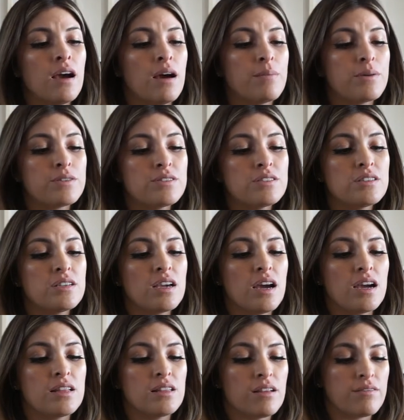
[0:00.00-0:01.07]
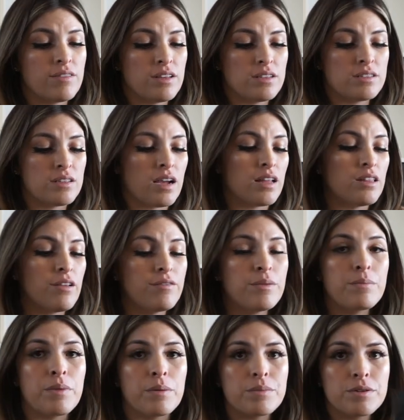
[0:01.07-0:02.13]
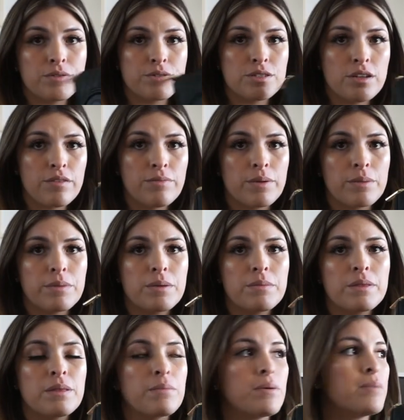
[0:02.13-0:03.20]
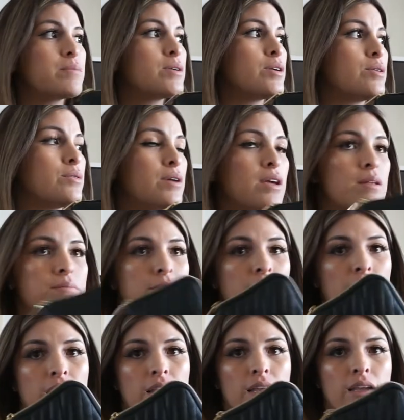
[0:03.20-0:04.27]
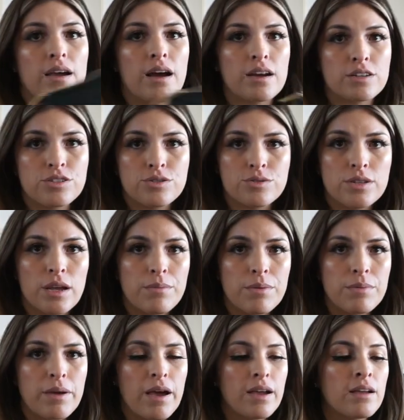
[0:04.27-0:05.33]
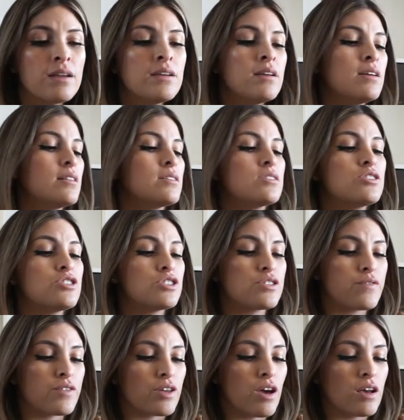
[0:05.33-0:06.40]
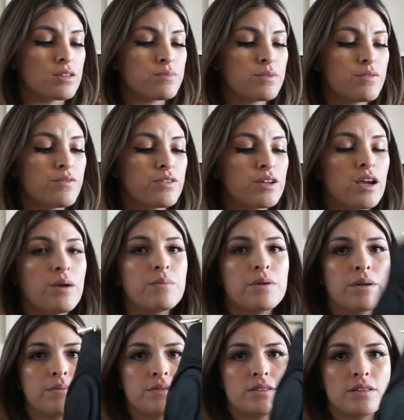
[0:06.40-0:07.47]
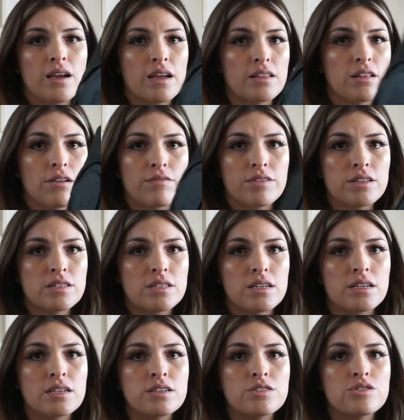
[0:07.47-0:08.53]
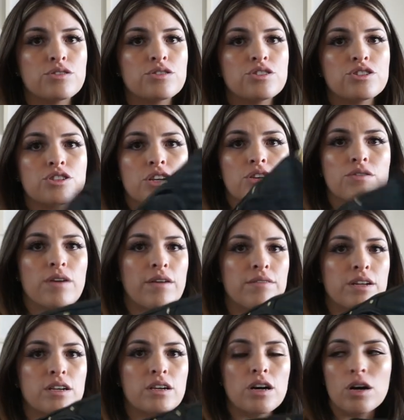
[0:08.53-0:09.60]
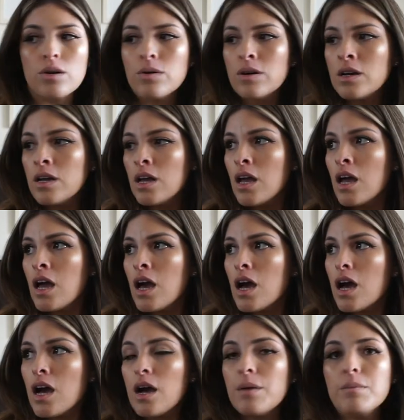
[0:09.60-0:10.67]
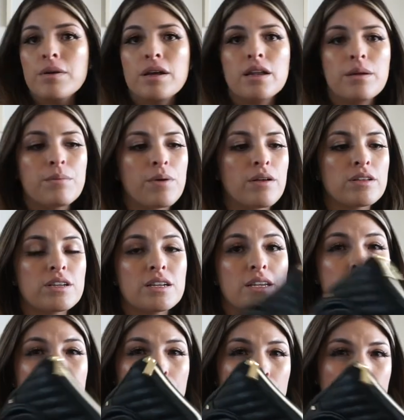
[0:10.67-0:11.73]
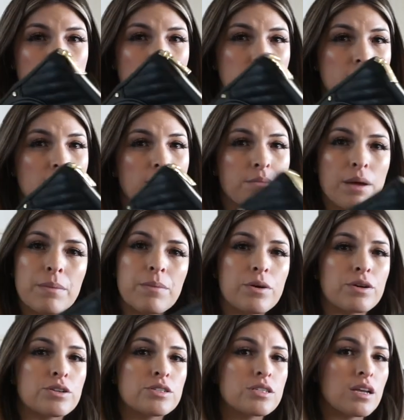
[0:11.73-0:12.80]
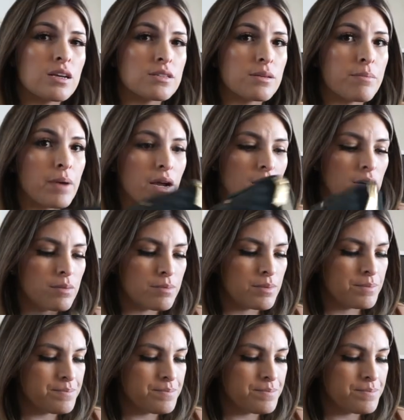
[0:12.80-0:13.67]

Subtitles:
Personally, I love this. I love the Bumco stuff, but I'm keeping the Bumco in my actual diaper bag. This is just for the hospital for now, but I love this thing because you can just like grab it and go. And I'm probably going to keep one of these in my purse as a backup.